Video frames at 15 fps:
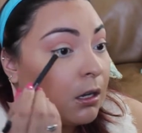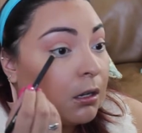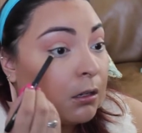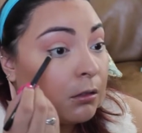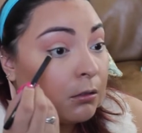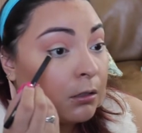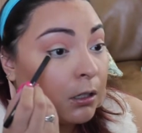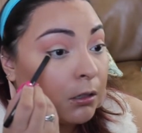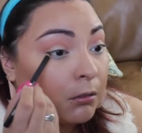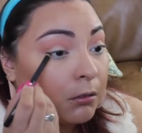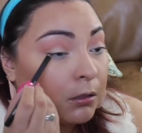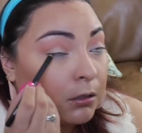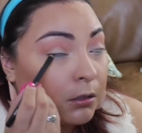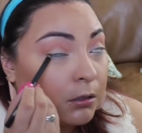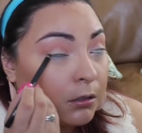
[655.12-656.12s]
Oh no.
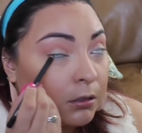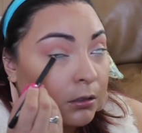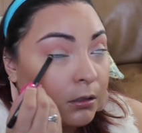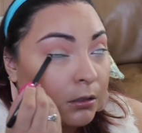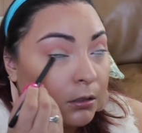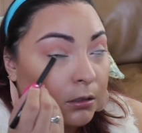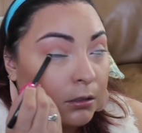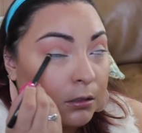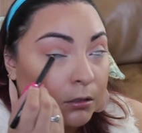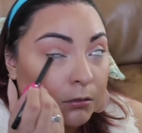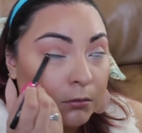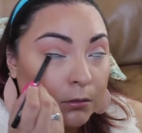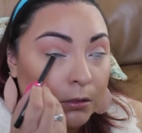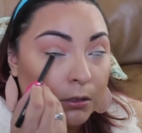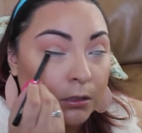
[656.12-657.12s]

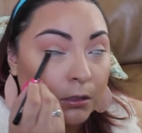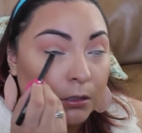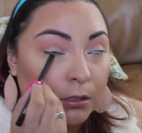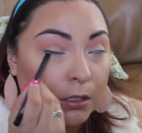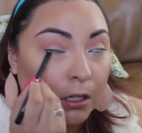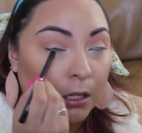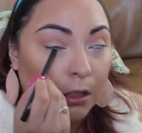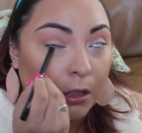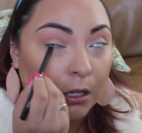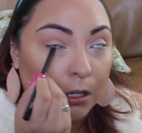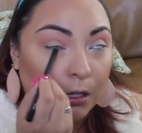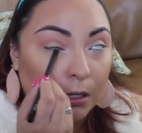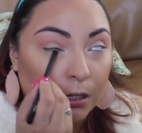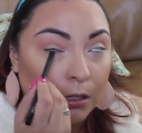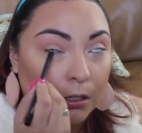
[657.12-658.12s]
We're going to
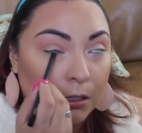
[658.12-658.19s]
tightline.